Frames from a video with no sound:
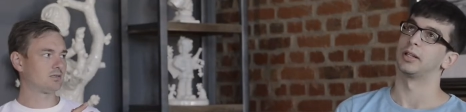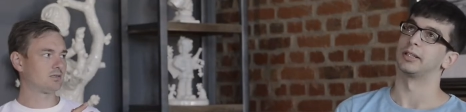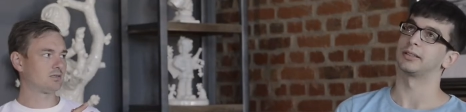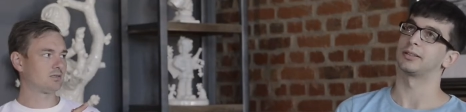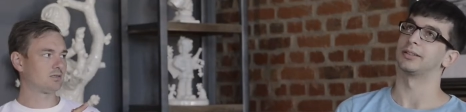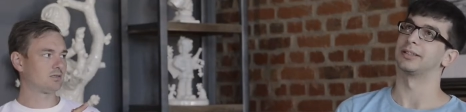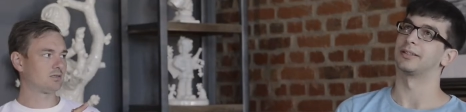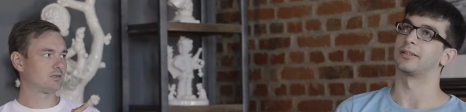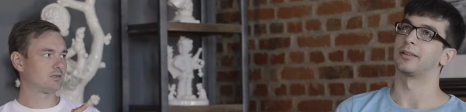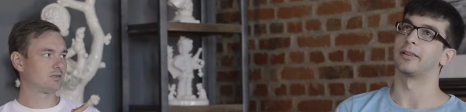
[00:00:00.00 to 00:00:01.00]
Speaker 1: Is it?
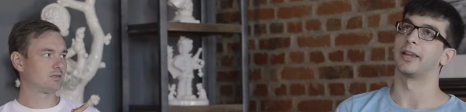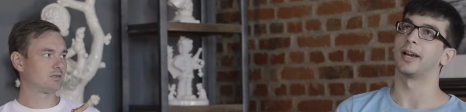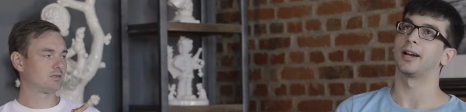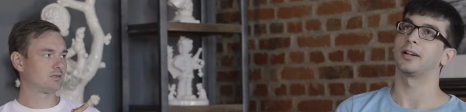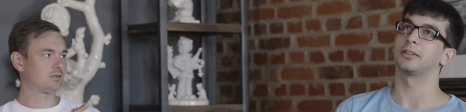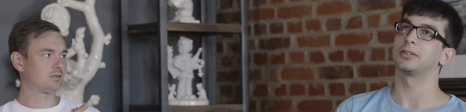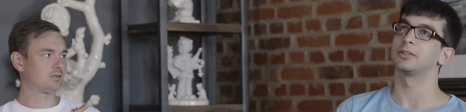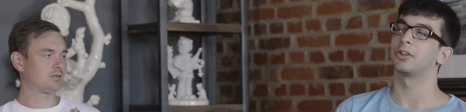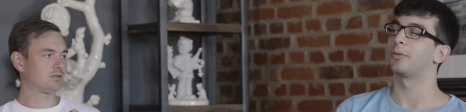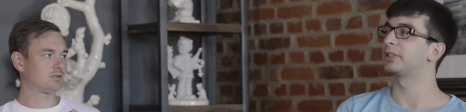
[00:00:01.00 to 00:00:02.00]
Uh, there are
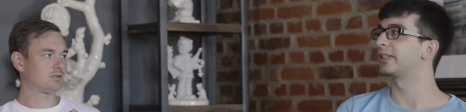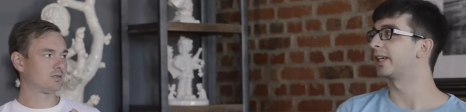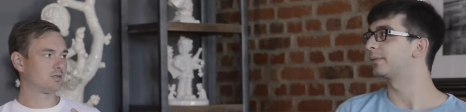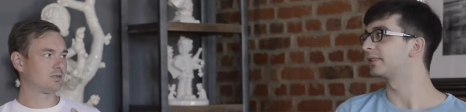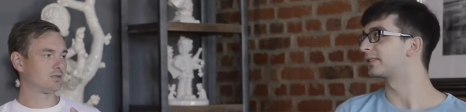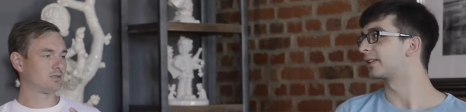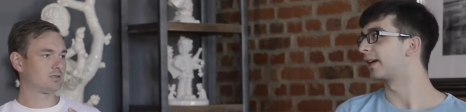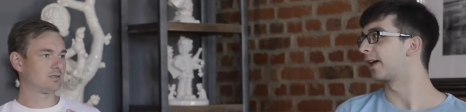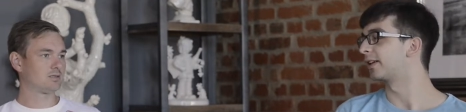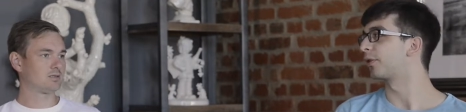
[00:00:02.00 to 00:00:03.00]
normal tables.
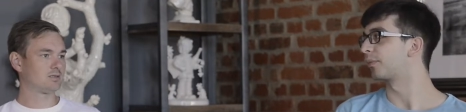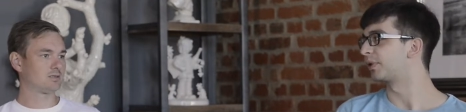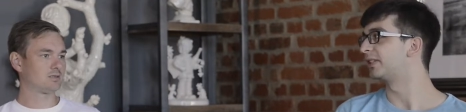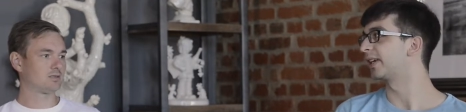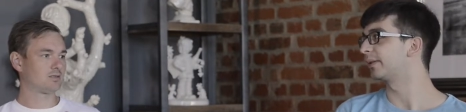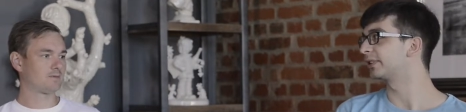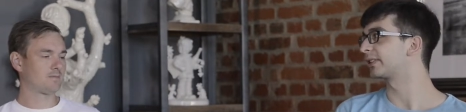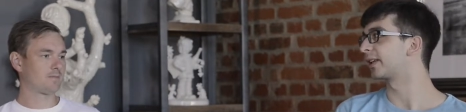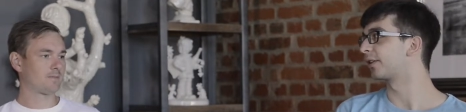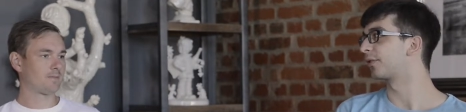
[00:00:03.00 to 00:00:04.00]
Uh, I know the p tables
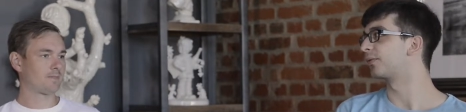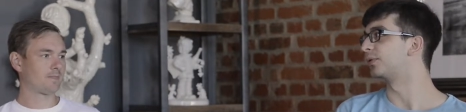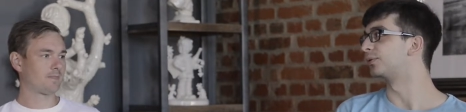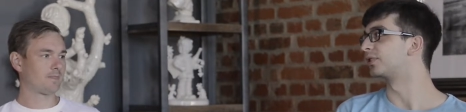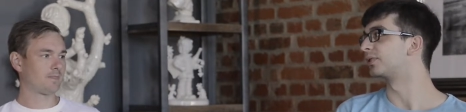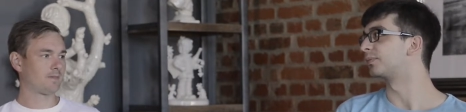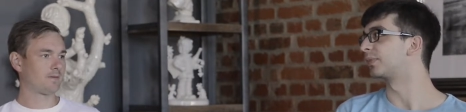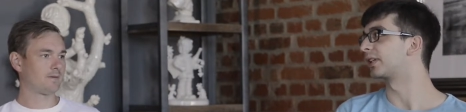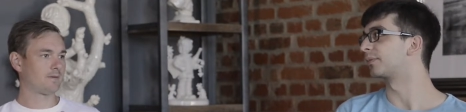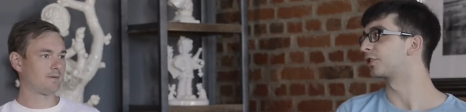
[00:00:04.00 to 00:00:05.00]
and I know the views,
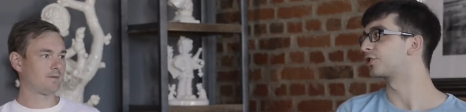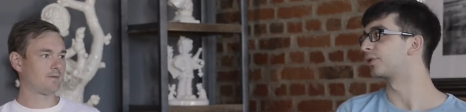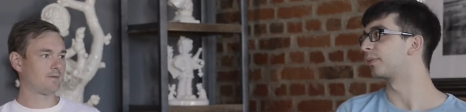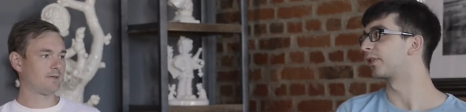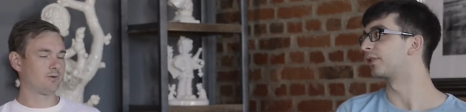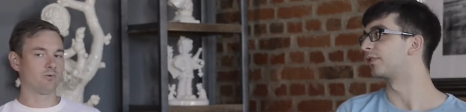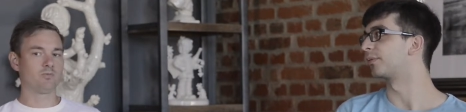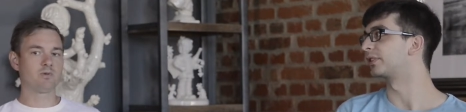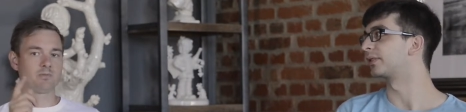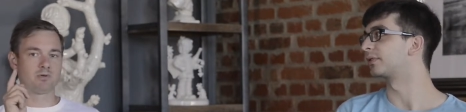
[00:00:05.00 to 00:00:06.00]
but I'm not sure about the normal.
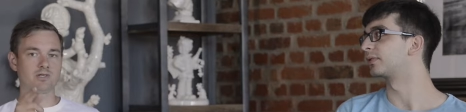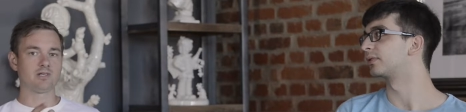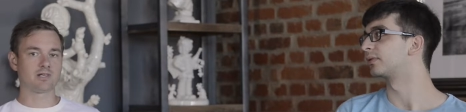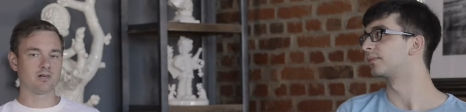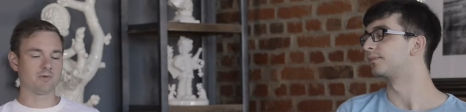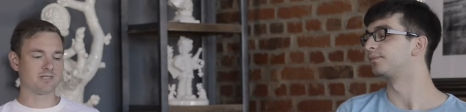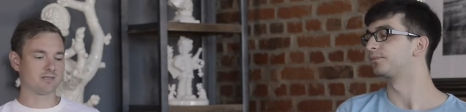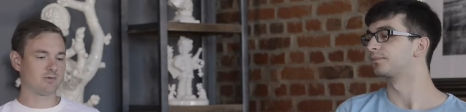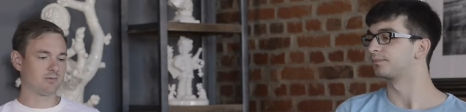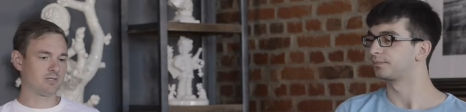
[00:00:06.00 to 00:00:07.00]
We will tables.
Speaker 2: put it in the comments.
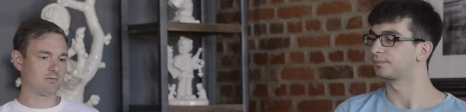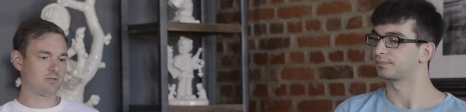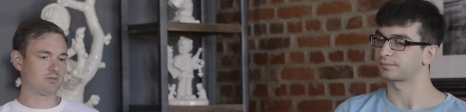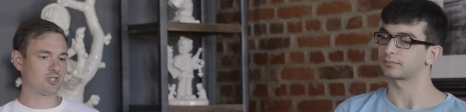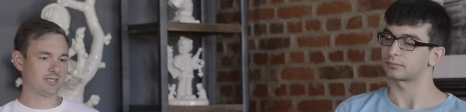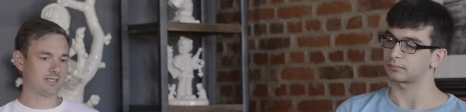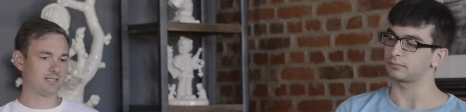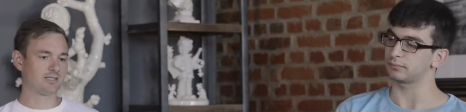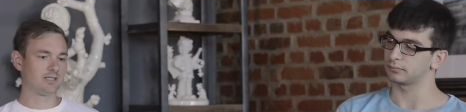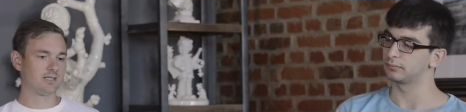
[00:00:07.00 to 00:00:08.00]
We will we will check
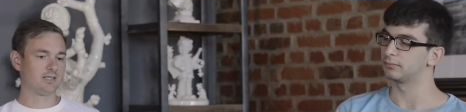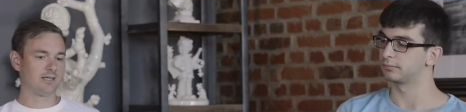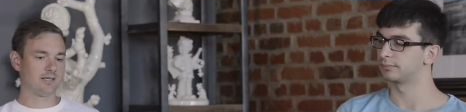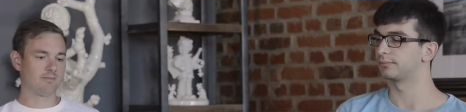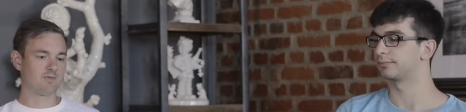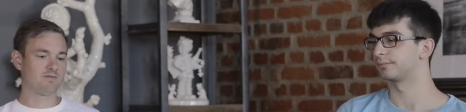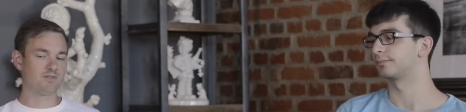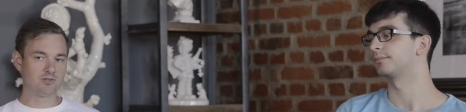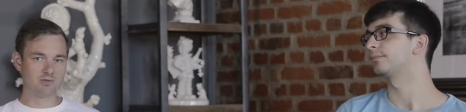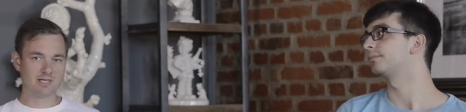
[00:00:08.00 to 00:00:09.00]
that. Um, the
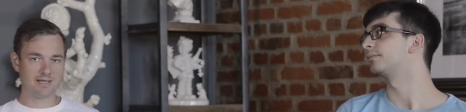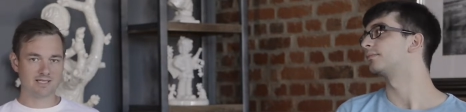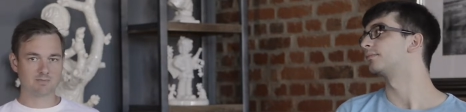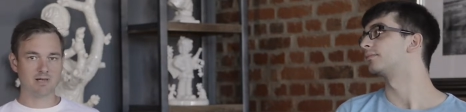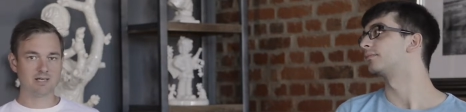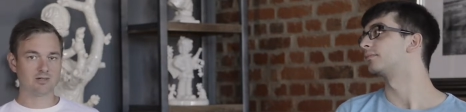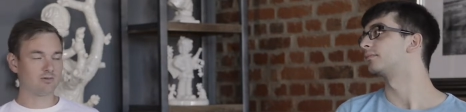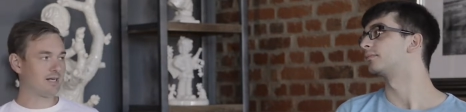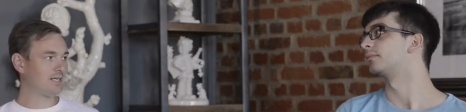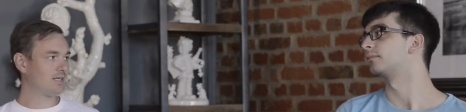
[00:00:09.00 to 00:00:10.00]
views I explained
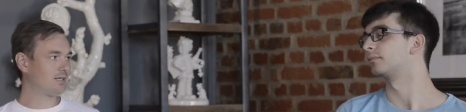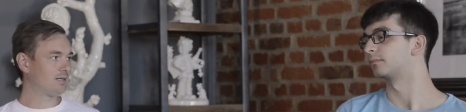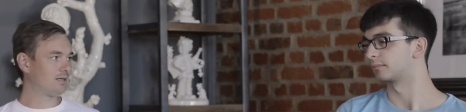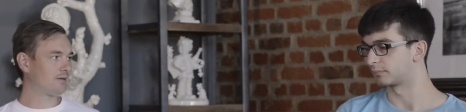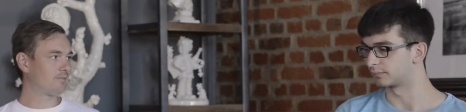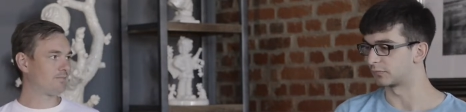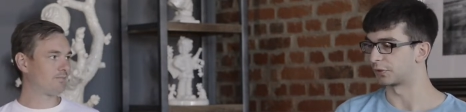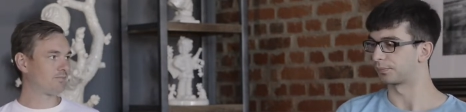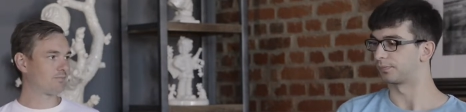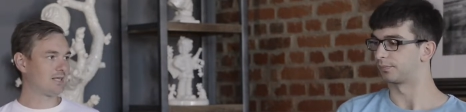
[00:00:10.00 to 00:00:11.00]
already.
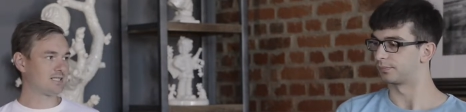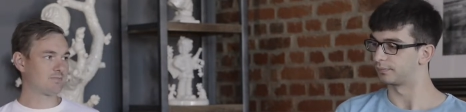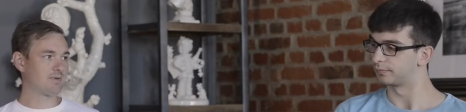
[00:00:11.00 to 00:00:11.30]
Um, that's